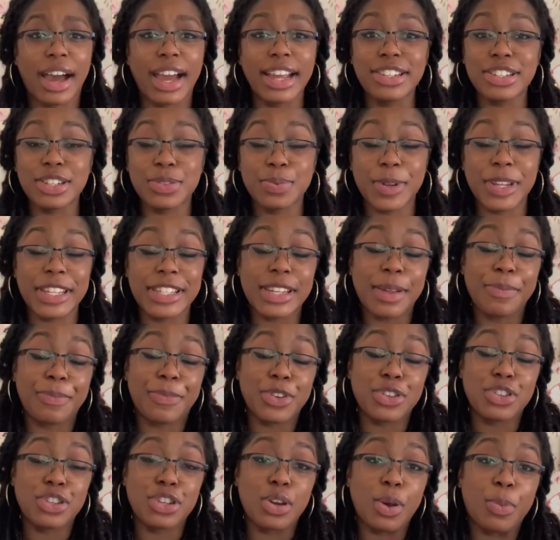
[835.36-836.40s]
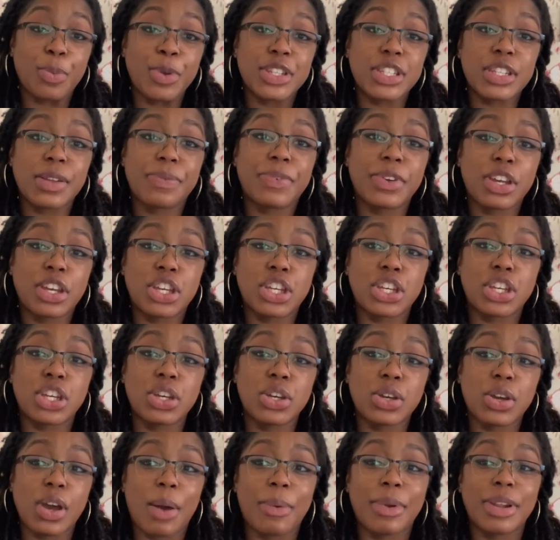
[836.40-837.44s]
I just wanted something new. I wanted something
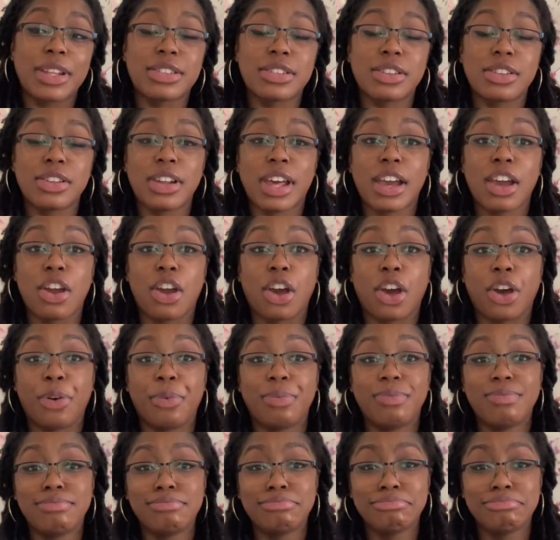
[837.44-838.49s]
cute. I wanted to look like a girl.